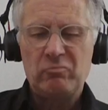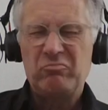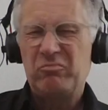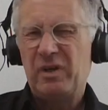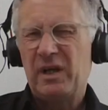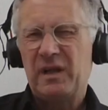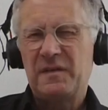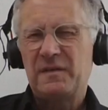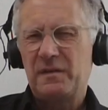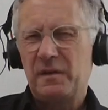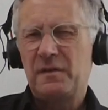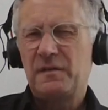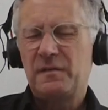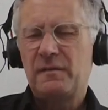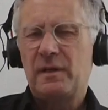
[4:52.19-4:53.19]

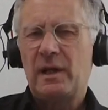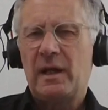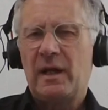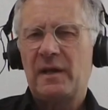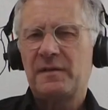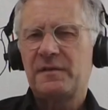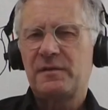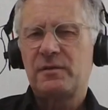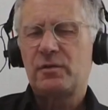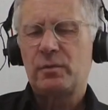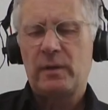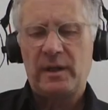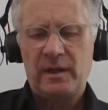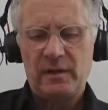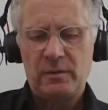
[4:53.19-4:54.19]
it's the last
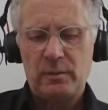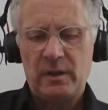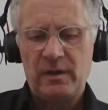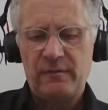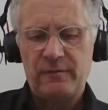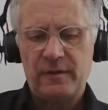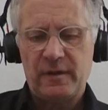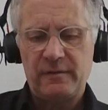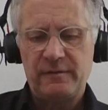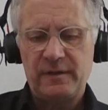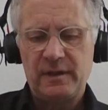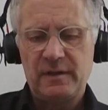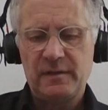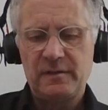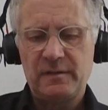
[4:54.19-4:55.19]
20-25
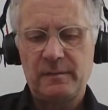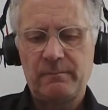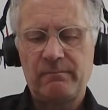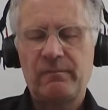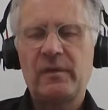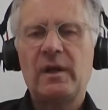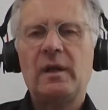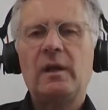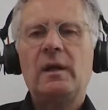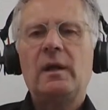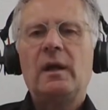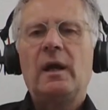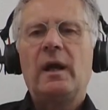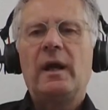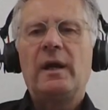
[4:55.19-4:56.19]
years.
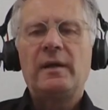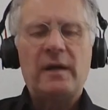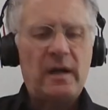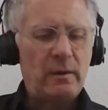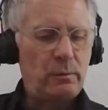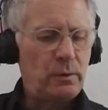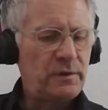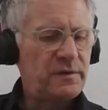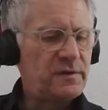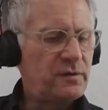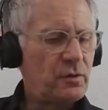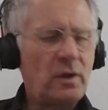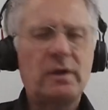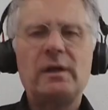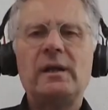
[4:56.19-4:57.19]
And I would
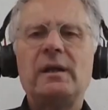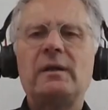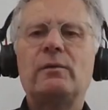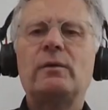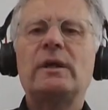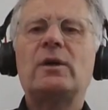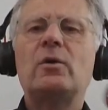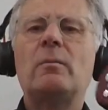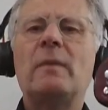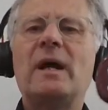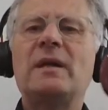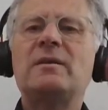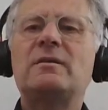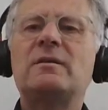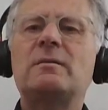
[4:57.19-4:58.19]
strongly
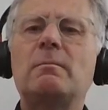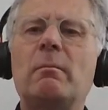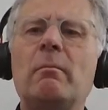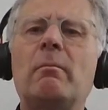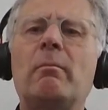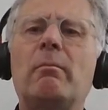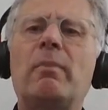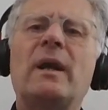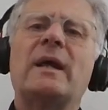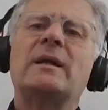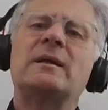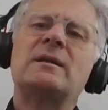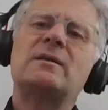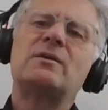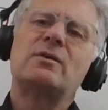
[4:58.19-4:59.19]
recommend
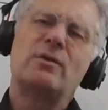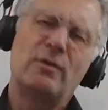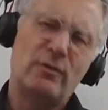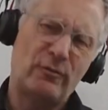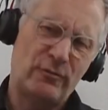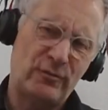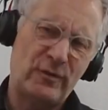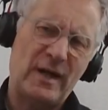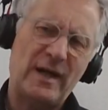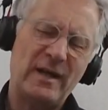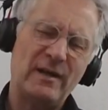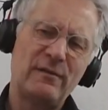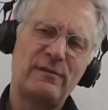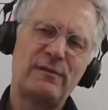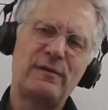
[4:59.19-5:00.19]
Planet
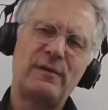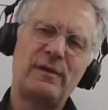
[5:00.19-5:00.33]
5,